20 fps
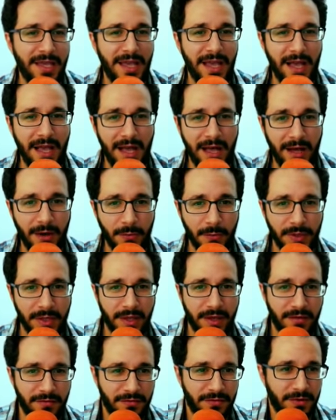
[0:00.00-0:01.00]
Uh, we
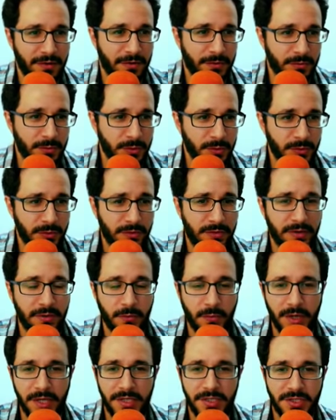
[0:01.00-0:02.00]
have uh, Ruth and
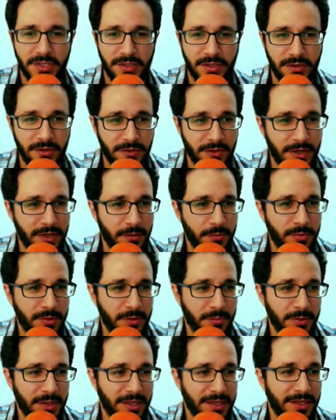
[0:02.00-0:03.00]
Rachel, they're helping
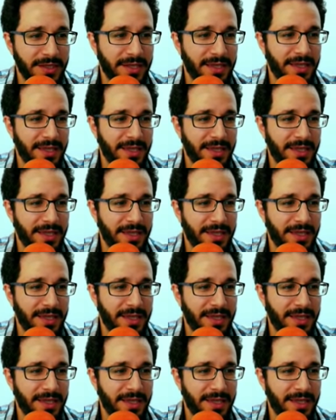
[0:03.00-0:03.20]
me,